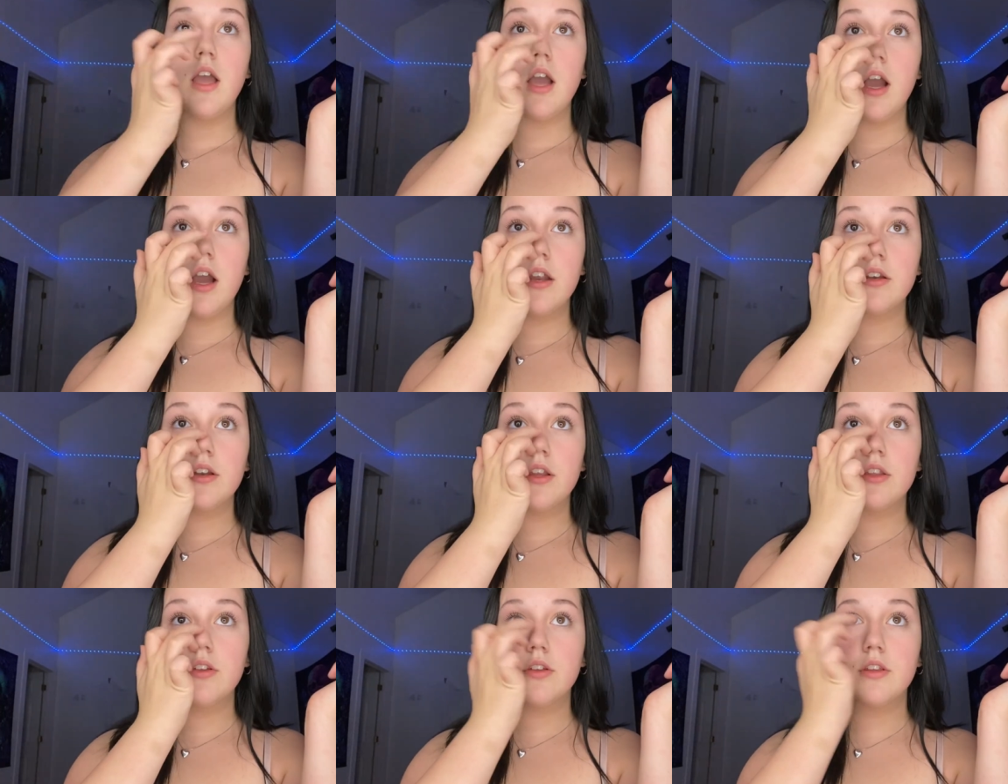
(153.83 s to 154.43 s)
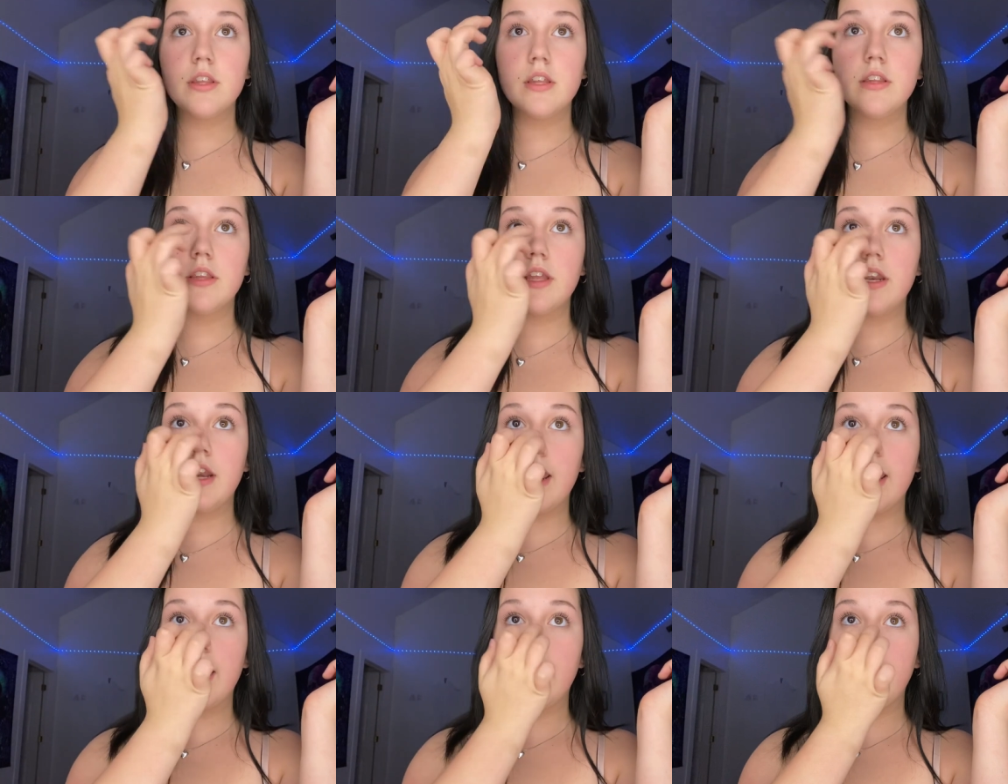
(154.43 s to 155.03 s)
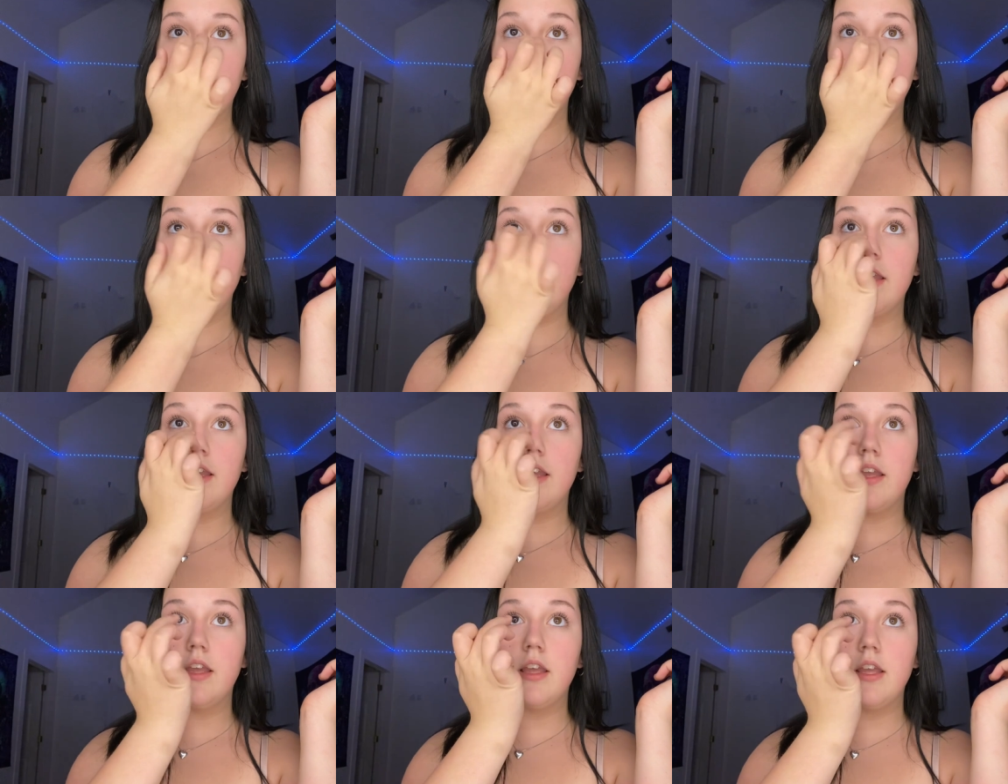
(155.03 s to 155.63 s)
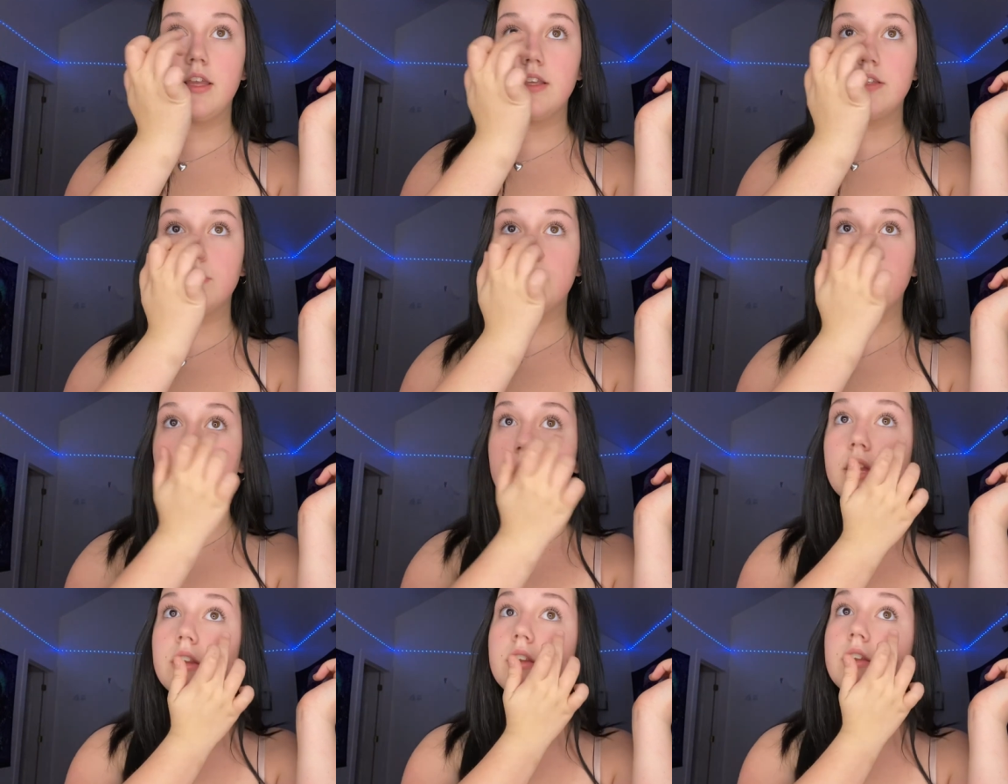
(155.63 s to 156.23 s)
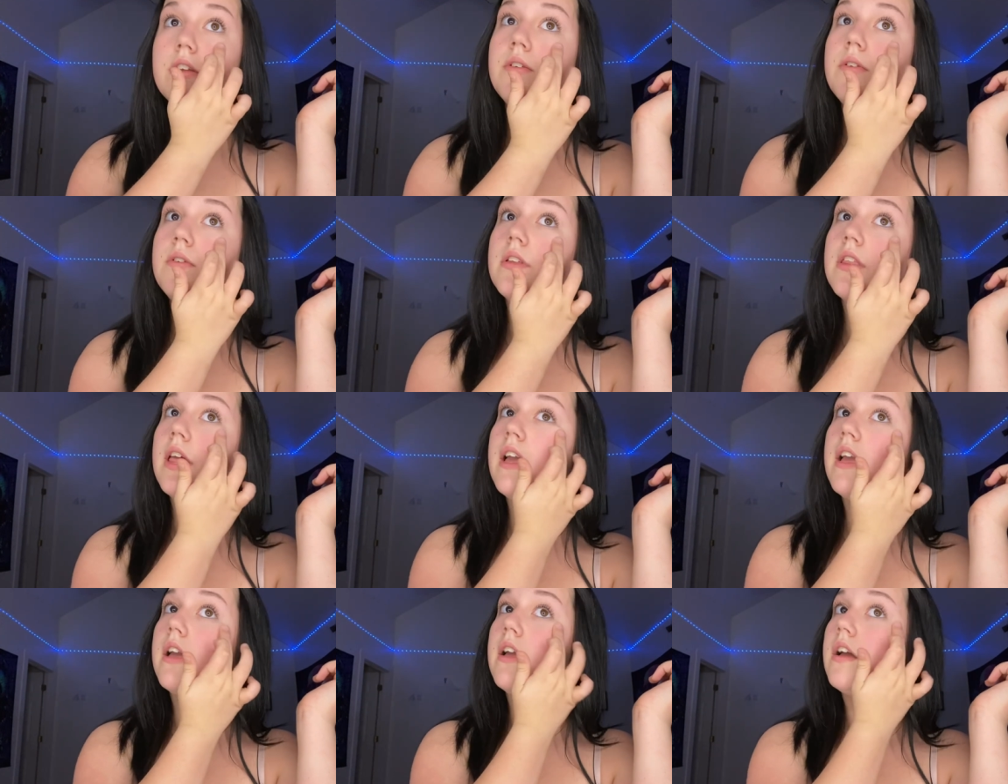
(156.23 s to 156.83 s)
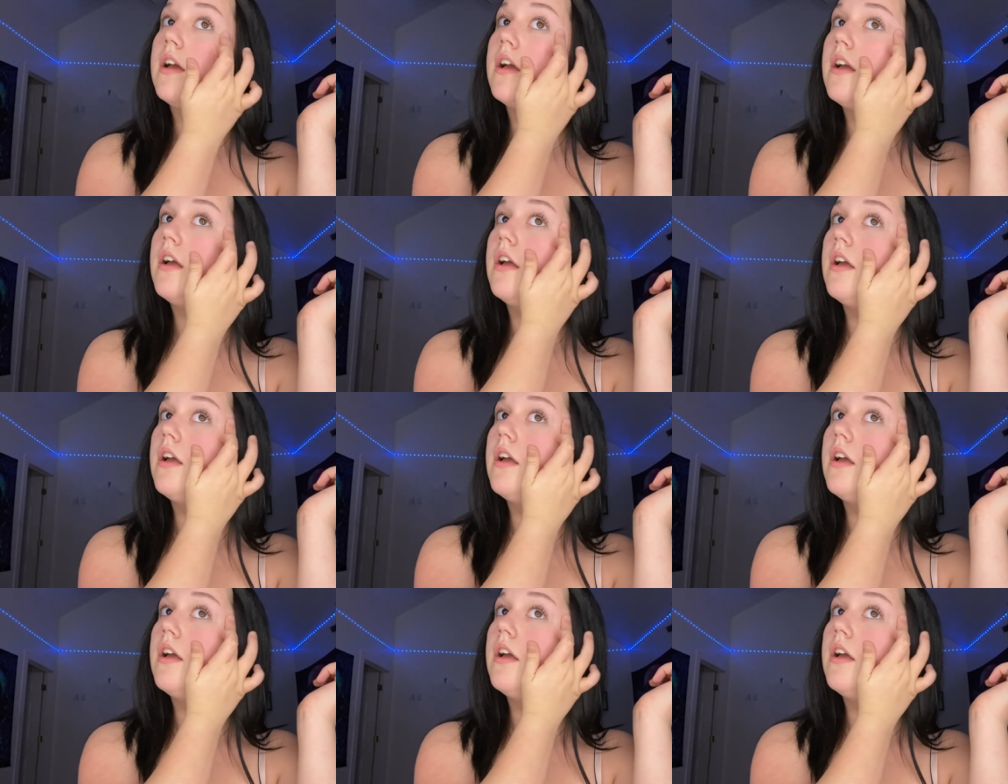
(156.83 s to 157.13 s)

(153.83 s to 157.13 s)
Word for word: Another thing that I hate is when you like